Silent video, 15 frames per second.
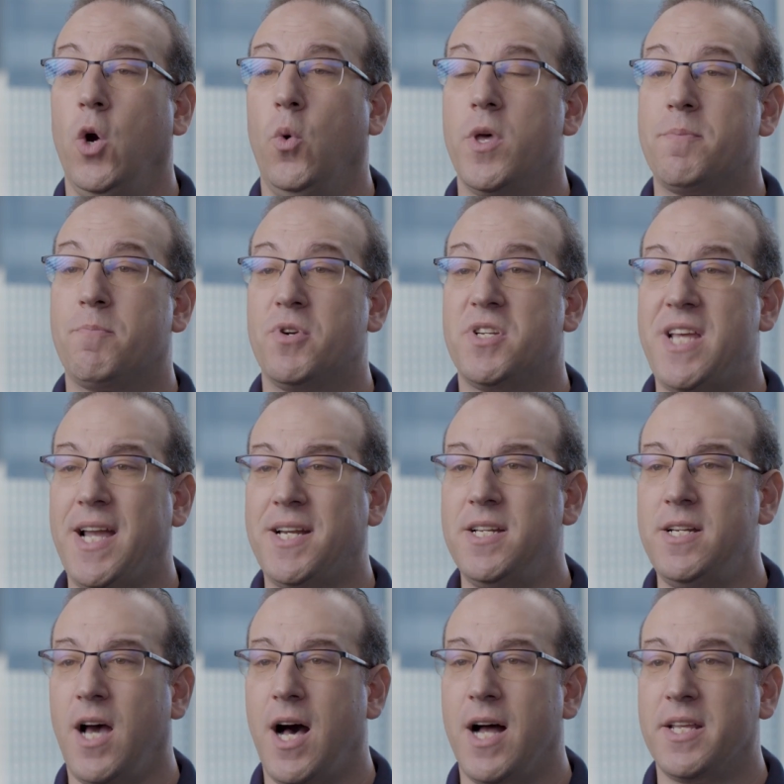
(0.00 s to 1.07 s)
With
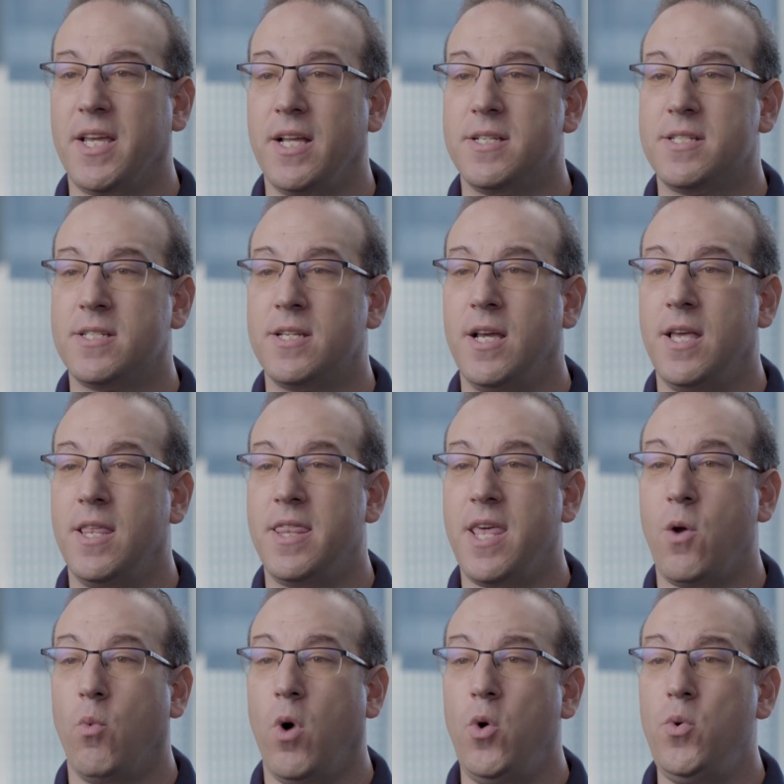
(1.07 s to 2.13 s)
protected audience,
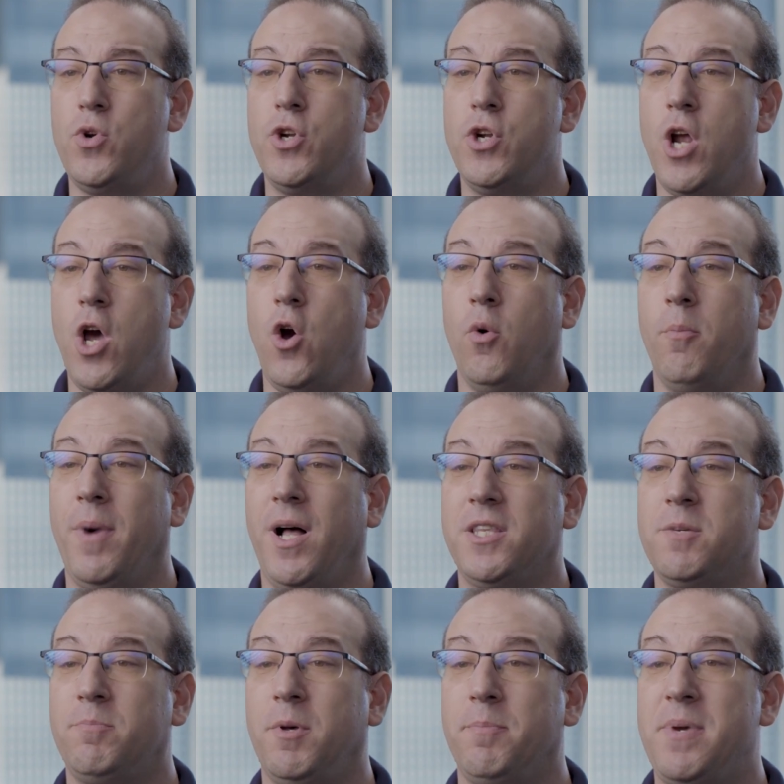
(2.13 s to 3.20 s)
they won't know
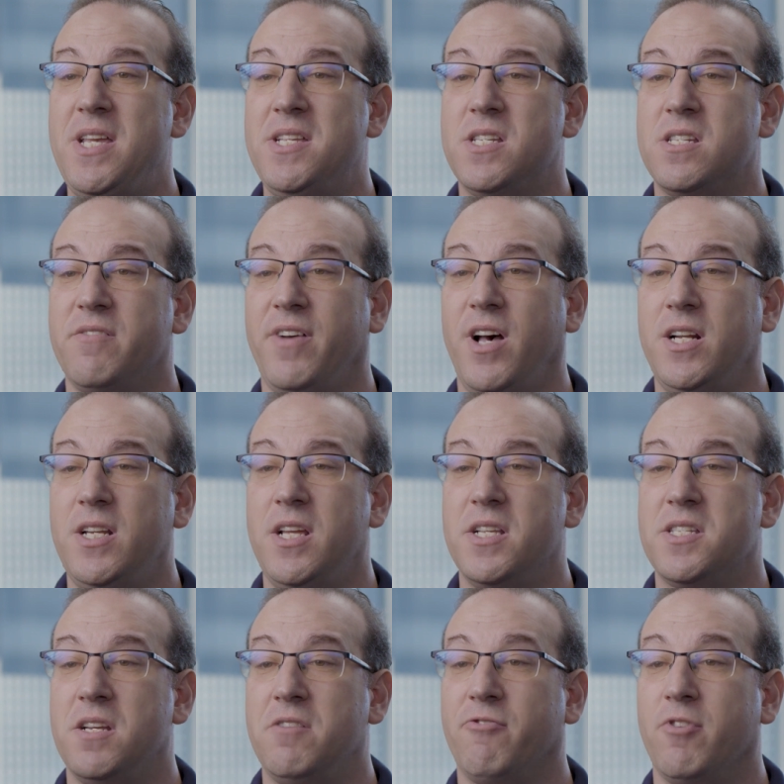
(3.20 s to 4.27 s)
multiple pieces of
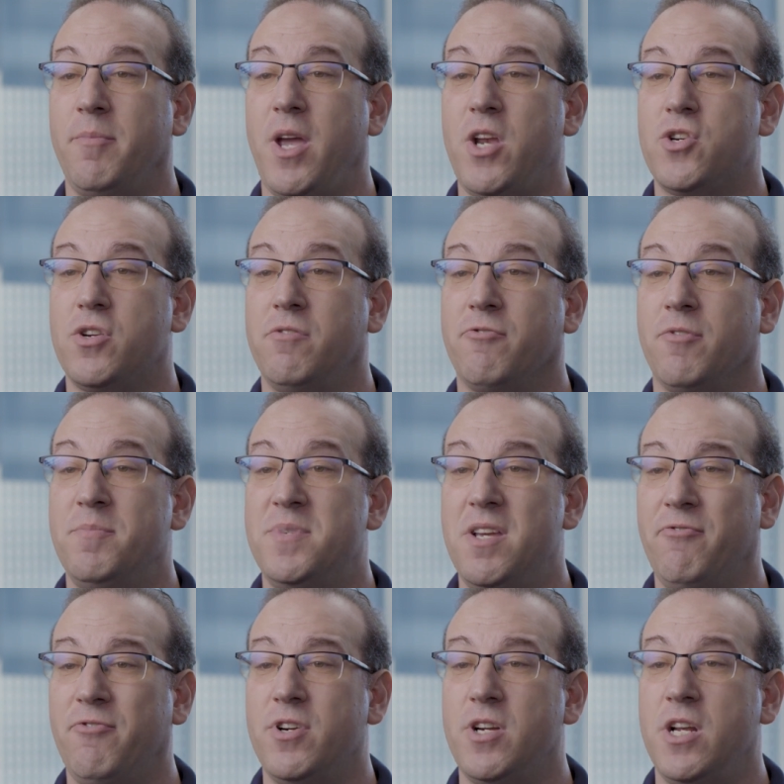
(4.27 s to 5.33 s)
audience information from
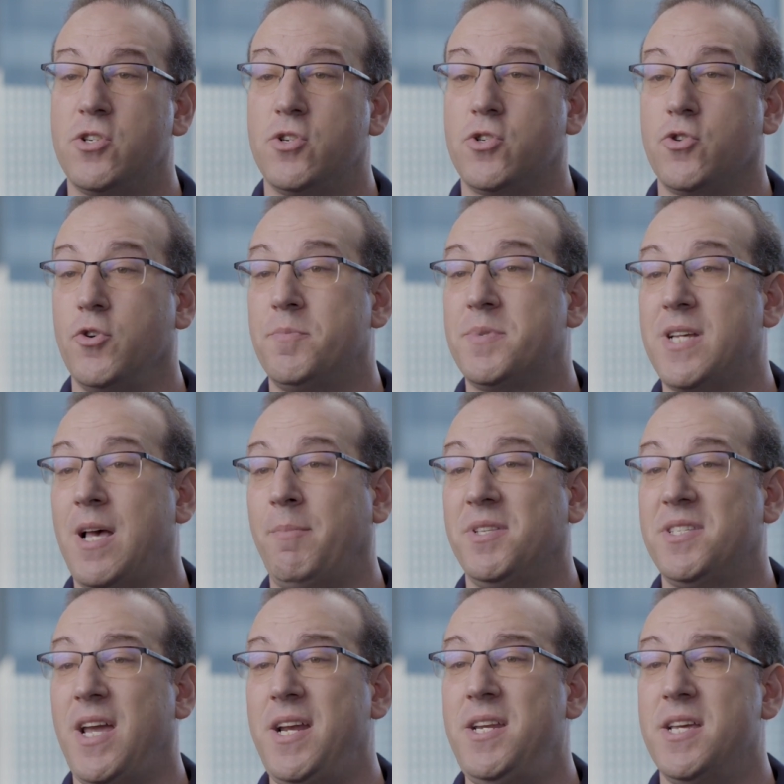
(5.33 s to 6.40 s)
different interest groups
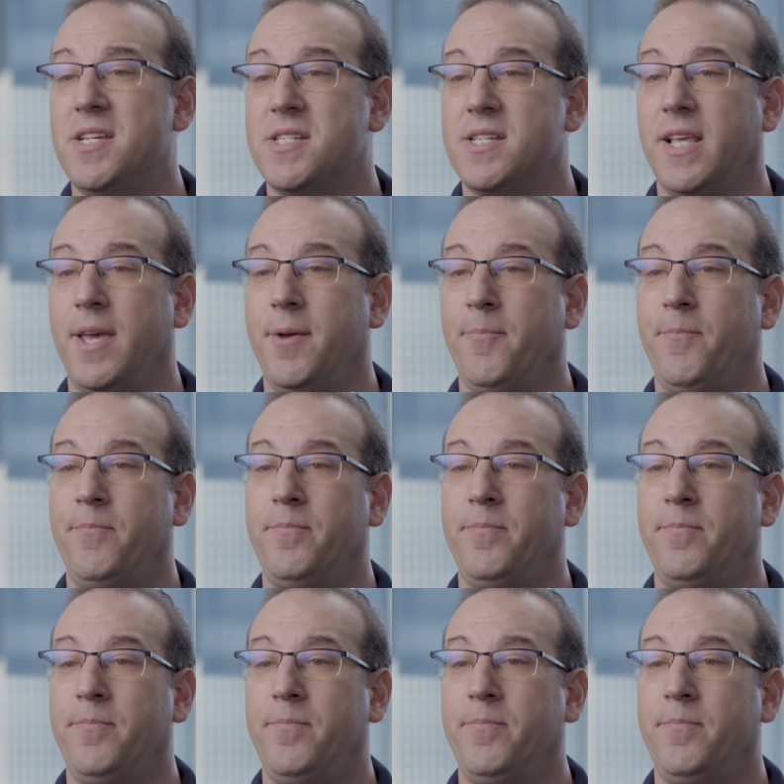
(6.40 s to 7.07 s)
simultaneously.